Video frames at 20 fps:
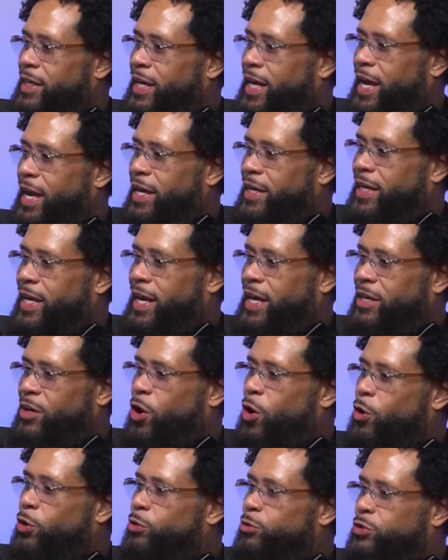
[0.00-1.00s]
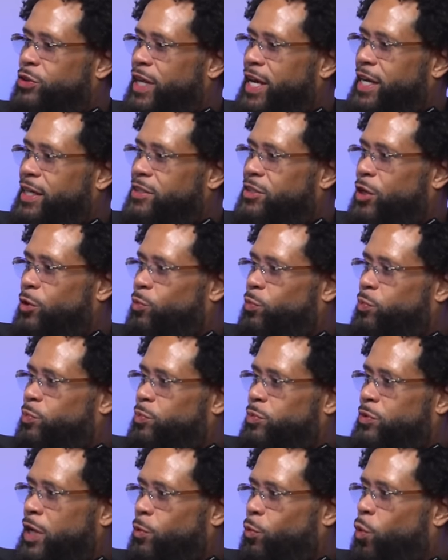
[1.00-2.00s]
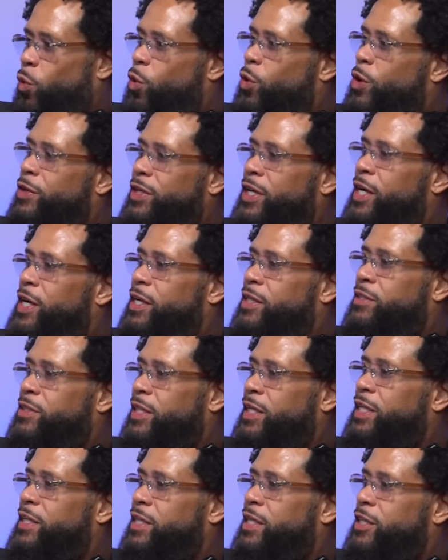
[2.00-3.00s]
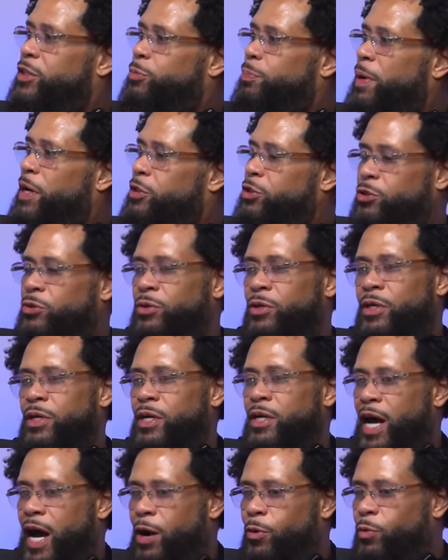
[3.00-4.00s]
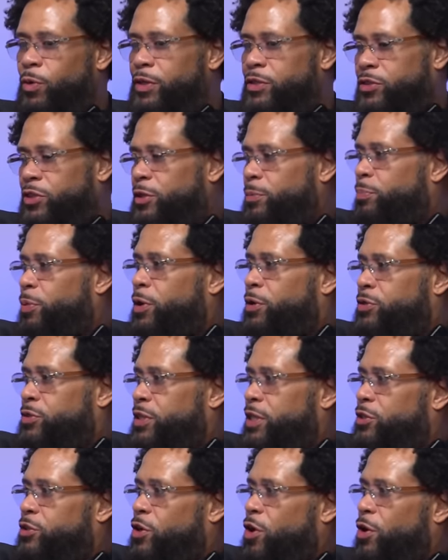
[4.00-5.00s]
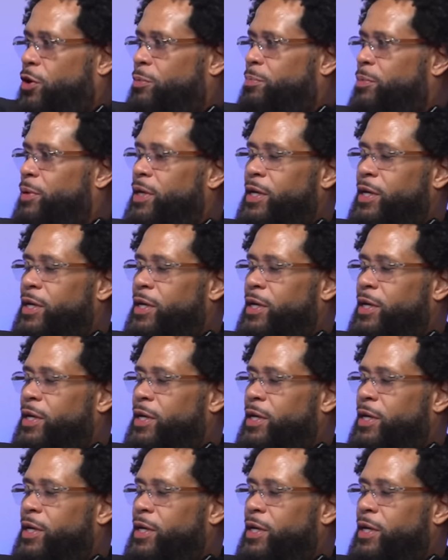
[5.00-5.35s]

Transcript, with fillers: and and all those things that that Ward does that he does special, I went to the person that taught them.